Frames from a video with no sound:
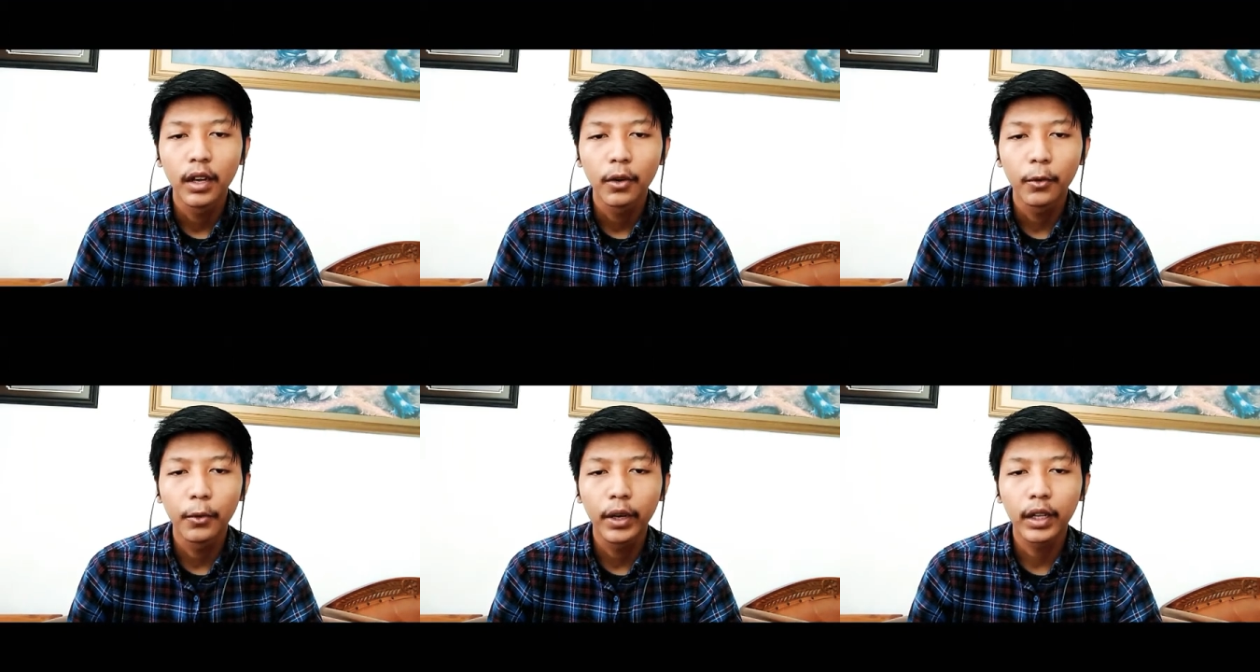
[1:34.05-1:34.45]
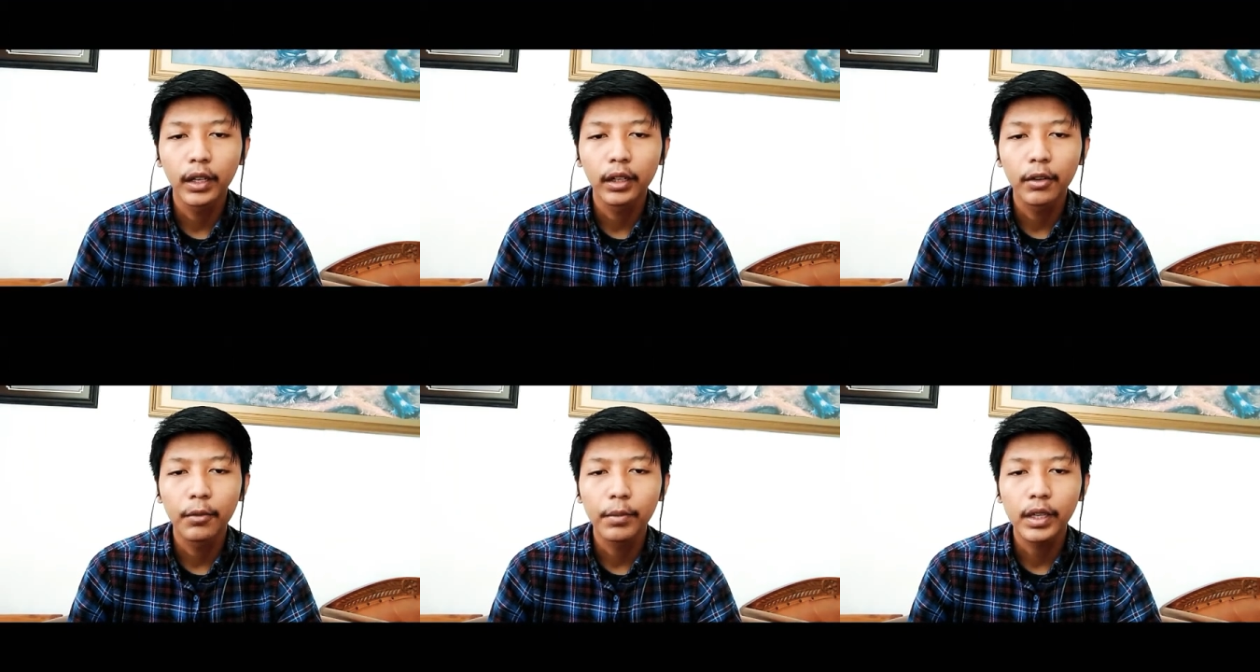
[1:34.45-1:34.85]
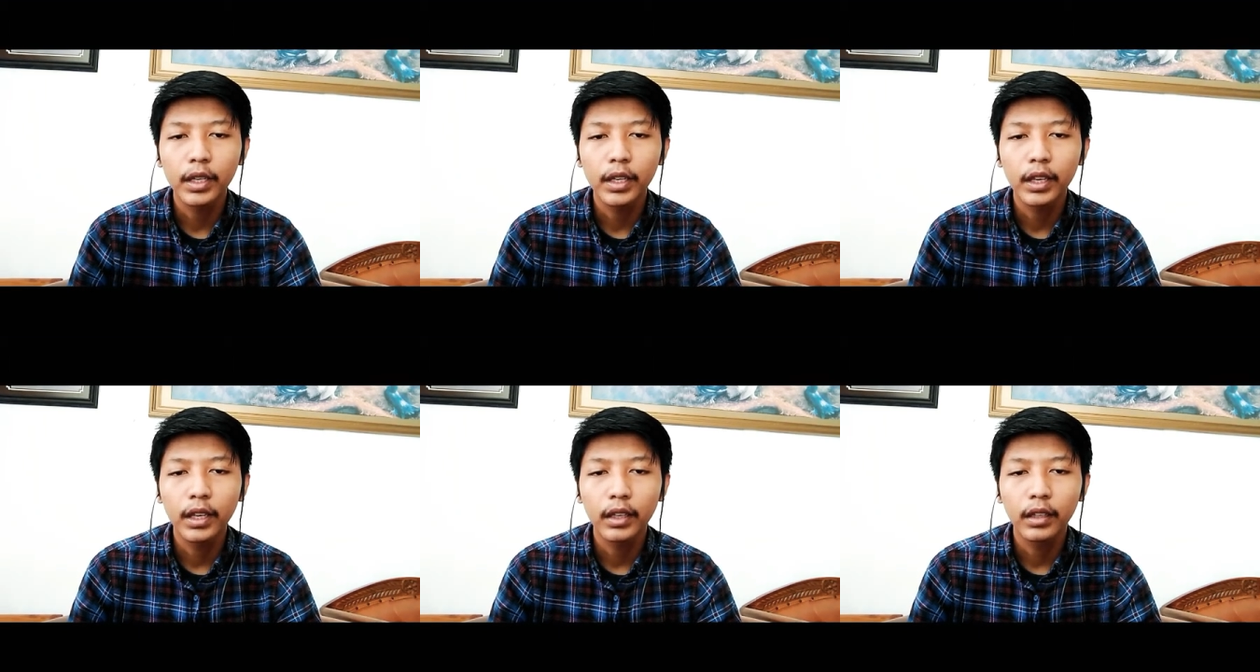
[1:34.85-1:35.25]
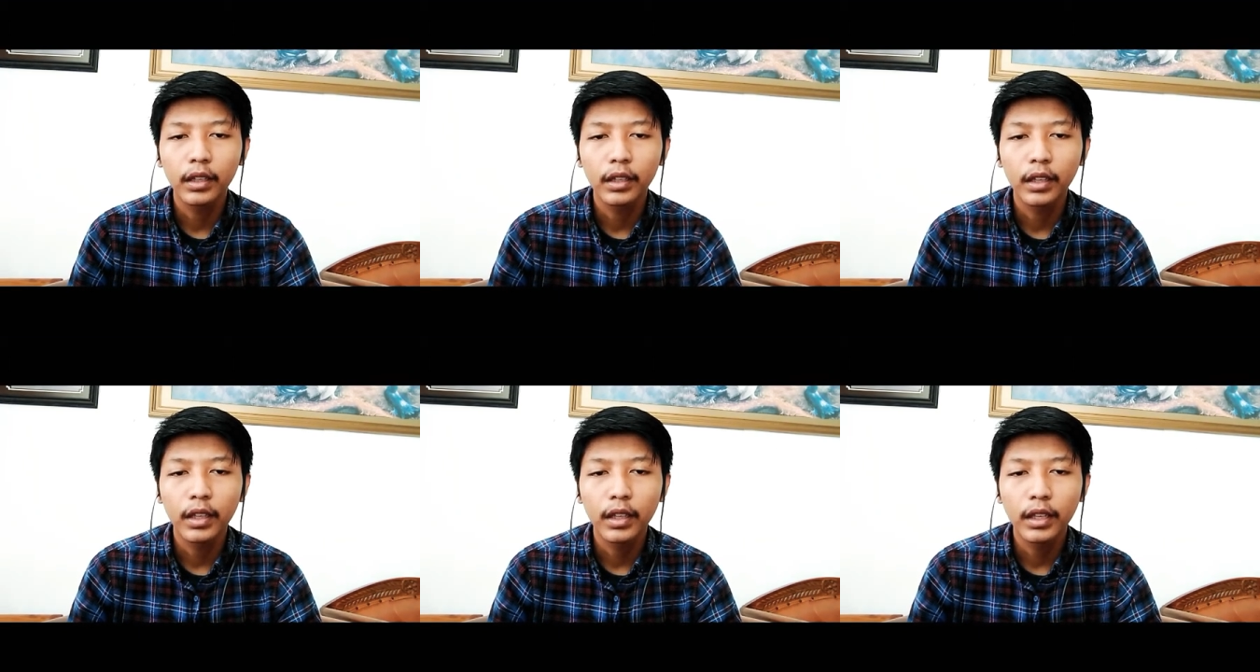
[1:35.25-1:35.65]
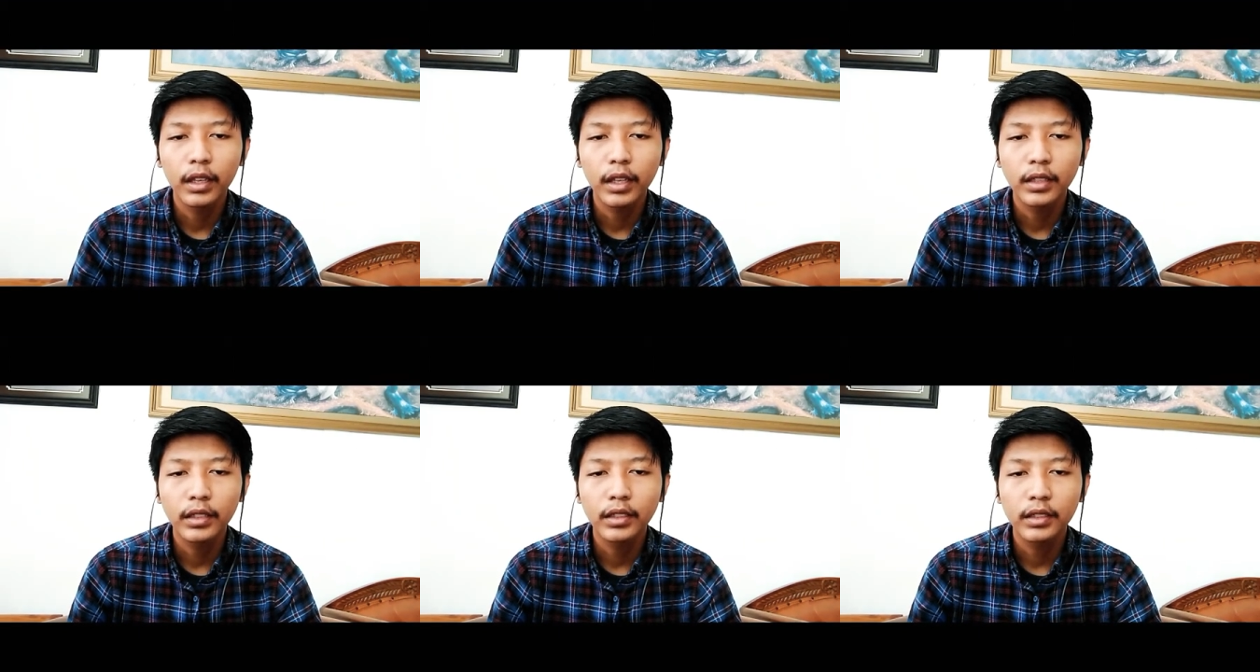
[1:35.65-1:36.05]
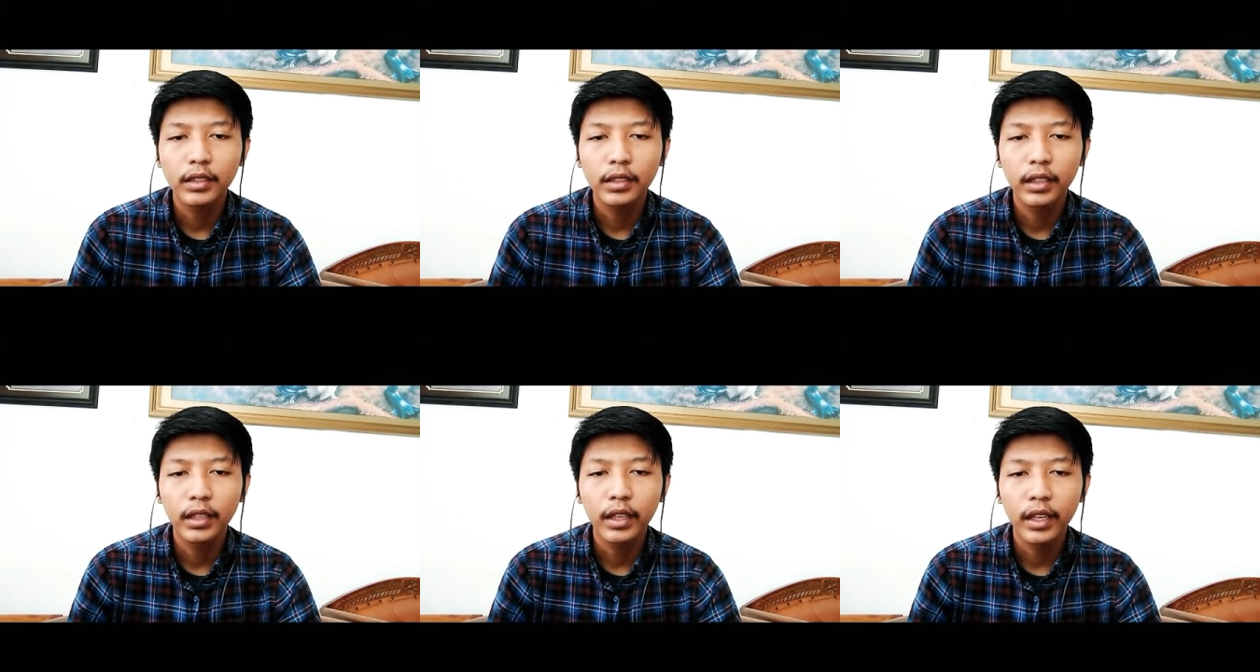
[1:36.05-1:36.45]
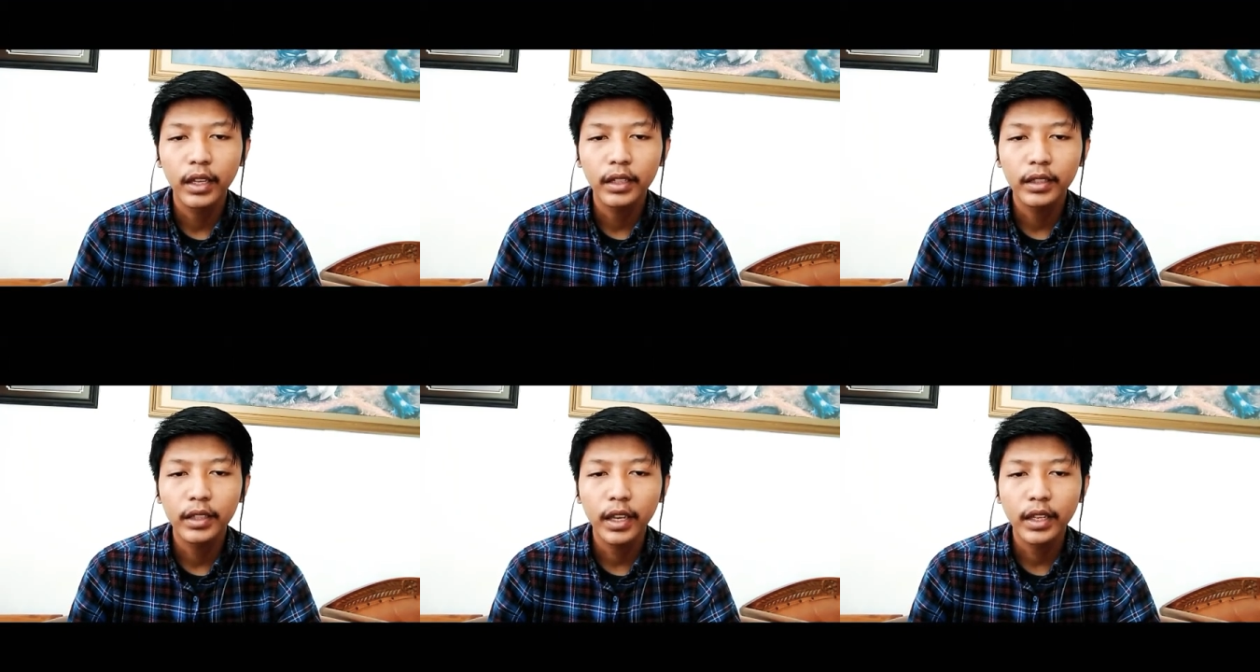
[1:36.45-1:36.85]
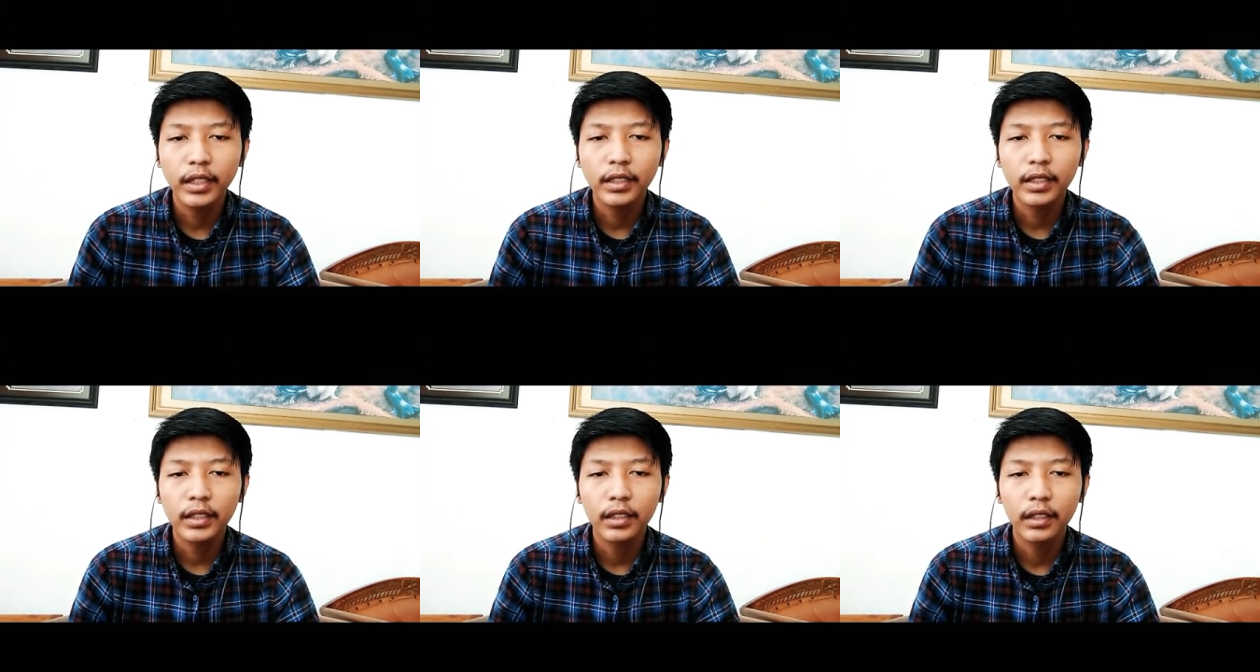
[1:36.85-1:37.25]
will be engaged